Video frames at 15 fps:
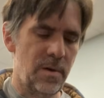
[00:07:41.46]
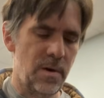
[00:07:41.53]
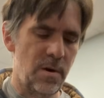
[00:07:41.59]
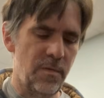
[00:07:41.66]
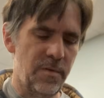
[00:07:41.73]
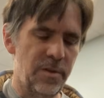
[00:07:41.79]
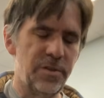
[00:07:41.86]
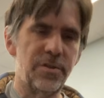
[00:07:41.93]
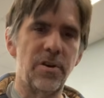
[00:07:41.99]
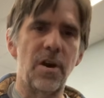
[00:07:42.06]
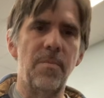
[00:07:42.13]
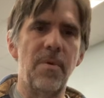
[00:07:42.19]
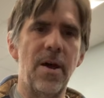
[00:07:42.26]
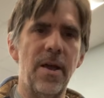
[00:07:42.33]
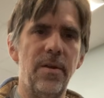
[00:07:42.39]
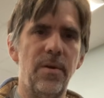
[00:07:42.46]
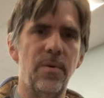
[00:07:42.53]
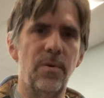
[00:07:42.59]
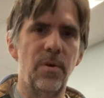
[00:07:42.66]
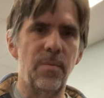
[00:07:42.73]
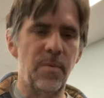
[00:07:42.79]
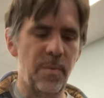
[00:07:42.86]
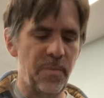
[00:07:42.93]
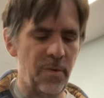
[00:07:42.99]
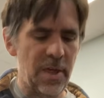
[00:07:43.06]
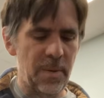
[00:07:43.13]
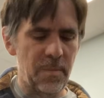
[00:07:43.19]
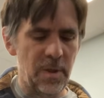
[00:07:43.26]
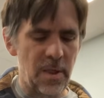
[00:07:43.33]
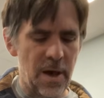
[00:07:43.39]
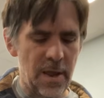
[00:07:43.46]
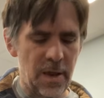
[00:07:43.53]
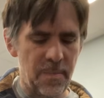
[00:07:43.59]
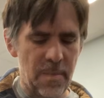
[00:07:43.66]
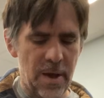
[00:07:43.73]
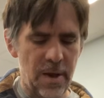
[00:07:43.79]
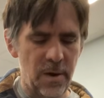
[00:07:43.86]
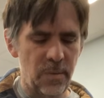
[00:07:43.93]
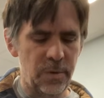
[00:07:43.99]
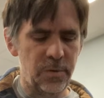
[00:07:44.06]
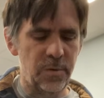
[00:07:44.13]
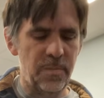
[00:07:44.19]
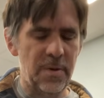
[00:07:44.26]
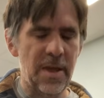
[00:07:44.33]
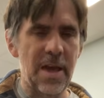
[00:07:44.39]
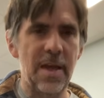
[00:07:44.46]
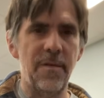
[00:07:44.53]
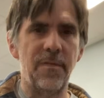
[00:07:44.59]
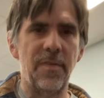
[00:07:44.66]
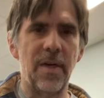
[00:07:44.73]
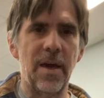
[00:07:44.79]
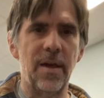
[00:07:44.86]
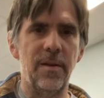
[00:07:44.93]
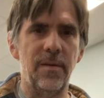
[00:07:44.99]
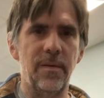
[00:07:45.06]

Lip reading: over the sharp 9 chord, but playing melodic minor, which would be A flat,